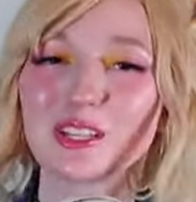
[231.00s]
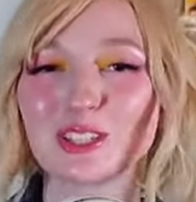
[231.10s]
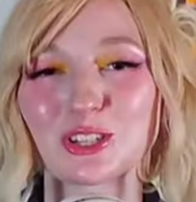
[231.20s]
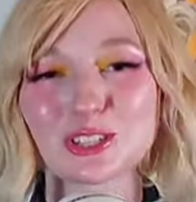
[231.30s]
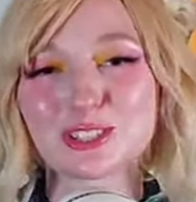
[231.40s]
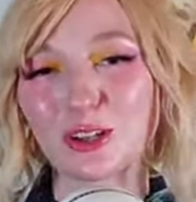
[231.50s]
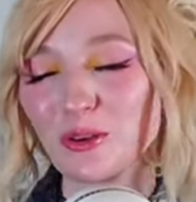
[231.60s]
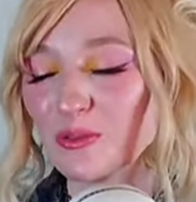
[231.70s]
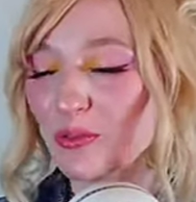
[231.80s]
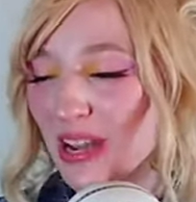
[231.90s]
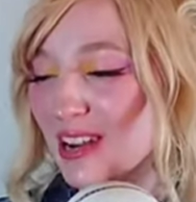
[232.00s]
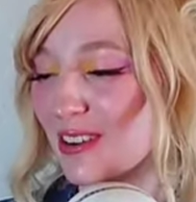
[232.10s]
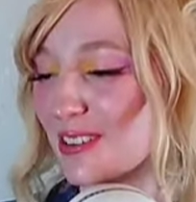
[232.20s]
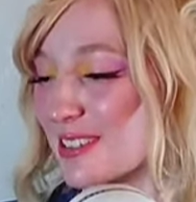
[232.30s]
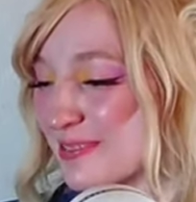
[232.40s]
it's just so
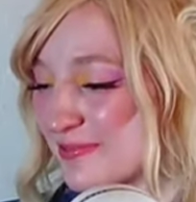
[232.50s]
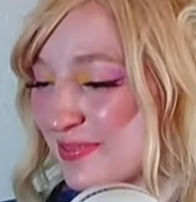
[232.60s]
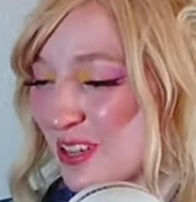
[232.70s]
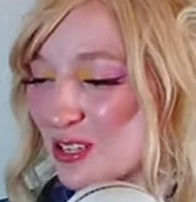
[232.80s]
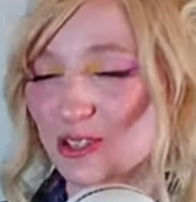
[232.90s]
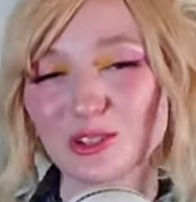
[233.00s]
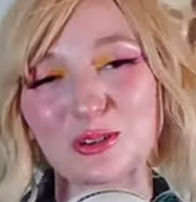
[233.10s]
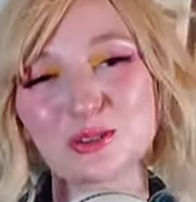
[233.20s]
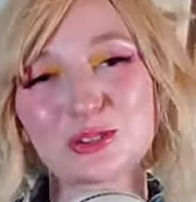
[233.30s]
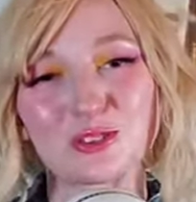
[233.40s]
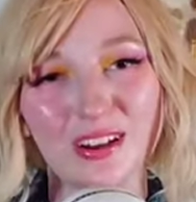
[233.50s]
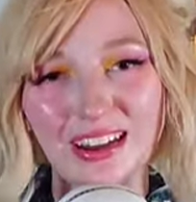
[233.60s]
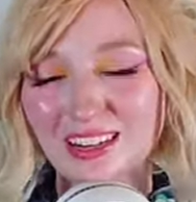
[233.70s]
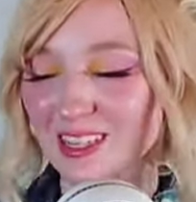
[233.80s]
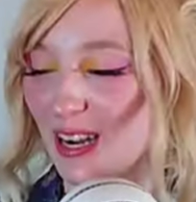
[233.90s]
weird, so
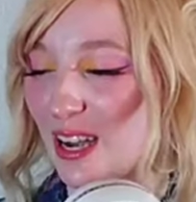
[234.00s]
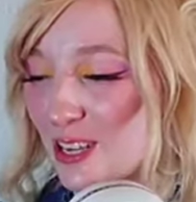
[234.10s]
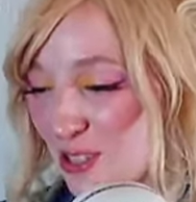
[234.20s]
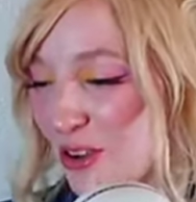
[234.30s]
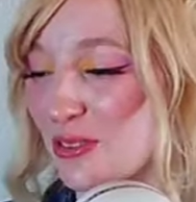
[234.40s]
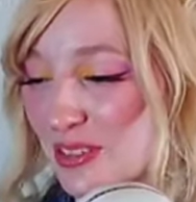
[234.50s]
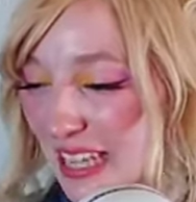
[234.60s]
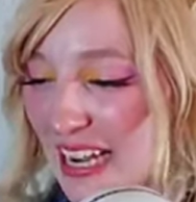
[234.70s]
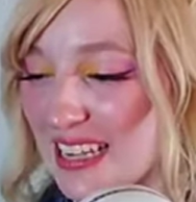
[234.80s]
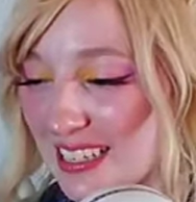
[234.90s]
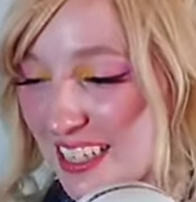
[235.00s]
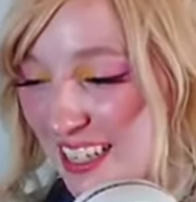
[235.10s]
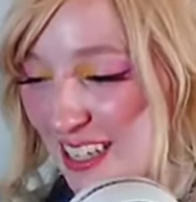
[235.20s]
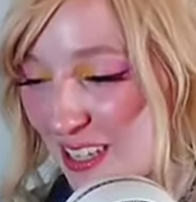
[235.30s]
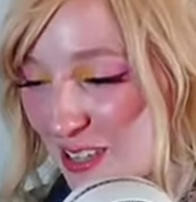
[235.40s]
strange, and I don't like
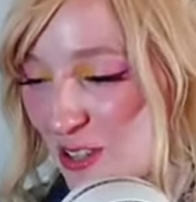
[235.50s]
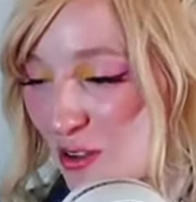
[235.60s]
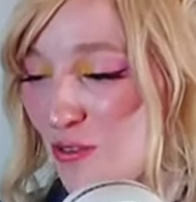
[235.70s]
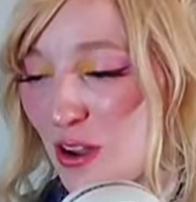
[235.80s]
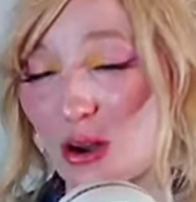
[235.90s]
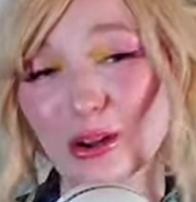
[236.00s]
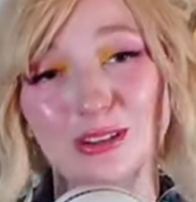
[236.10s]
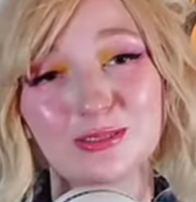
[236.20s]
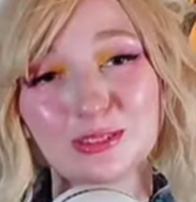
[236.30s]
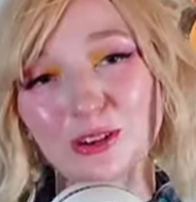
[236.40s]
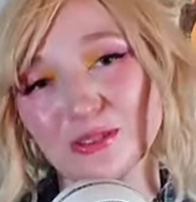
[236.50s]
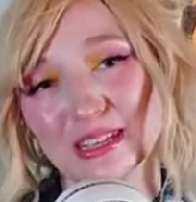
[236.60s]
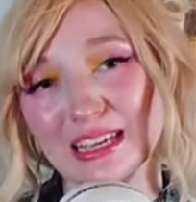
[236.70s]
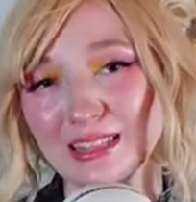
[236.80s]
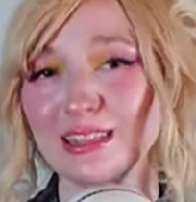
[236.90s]
the ferret
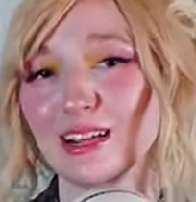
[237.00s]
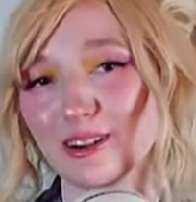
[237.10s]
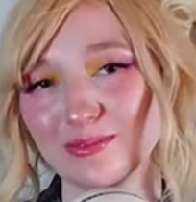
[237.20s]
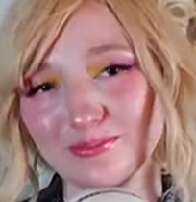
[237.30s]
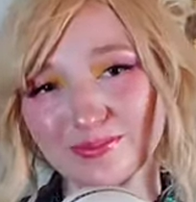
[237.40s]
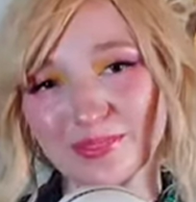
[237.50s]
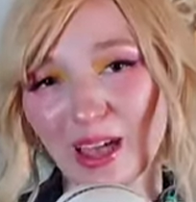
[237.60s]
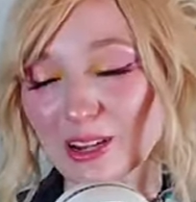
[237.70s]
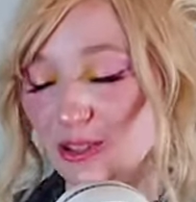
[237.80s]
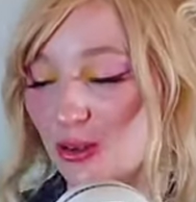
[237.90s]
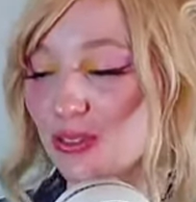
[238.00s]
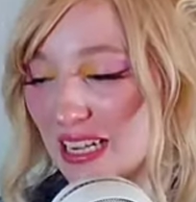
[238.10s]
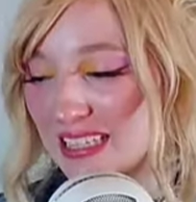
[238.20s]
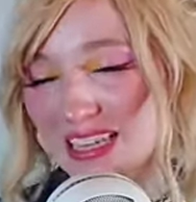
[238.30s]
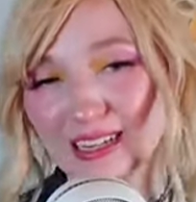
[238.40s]
going in there. I
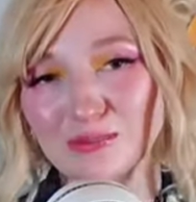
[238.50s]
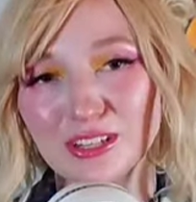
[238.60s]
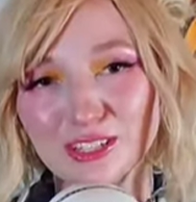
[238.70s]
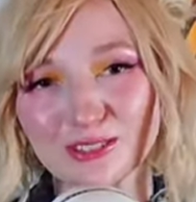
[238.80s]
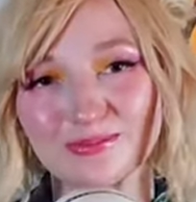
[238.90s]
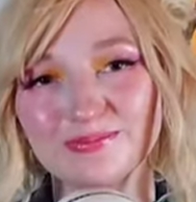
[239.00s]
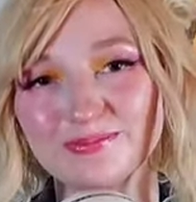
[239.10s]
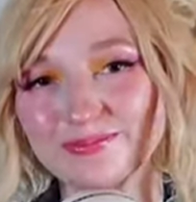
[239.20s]
don't like that image.